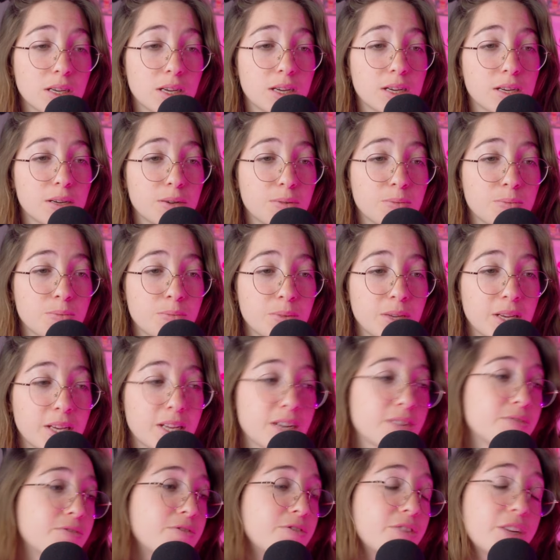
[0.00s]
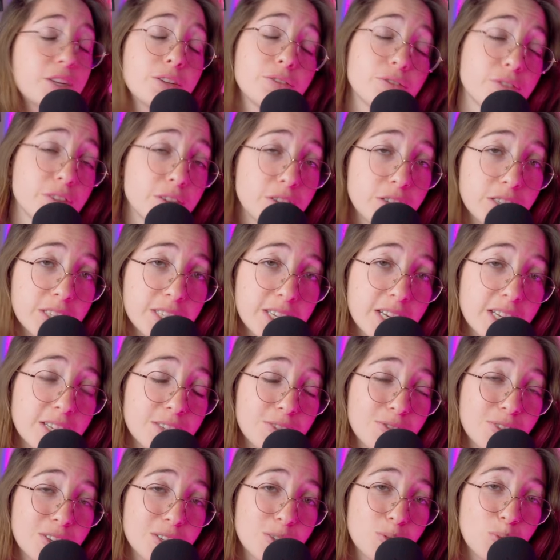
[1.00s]
And I'm very
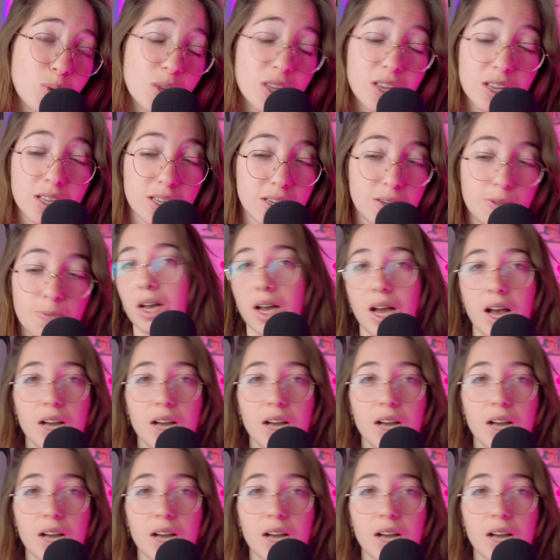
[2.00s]
satisfied with it.